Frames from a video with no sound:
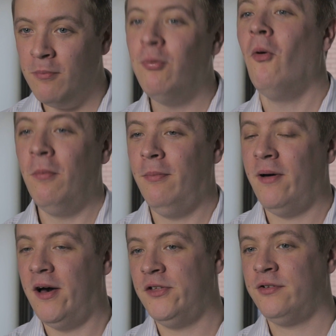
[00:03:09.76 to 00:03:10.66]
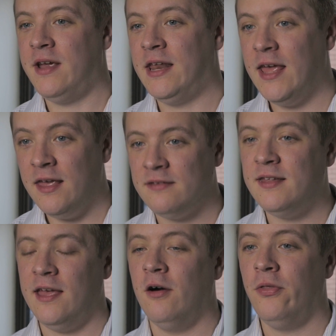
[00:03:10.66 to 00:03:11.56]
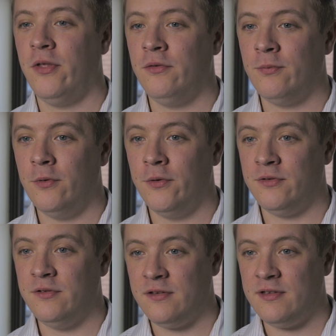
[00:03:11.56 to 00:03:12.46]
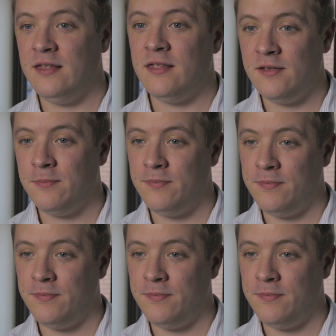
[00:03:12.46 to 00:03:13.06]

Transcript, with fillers: important part of the training is to get on those wards and to see these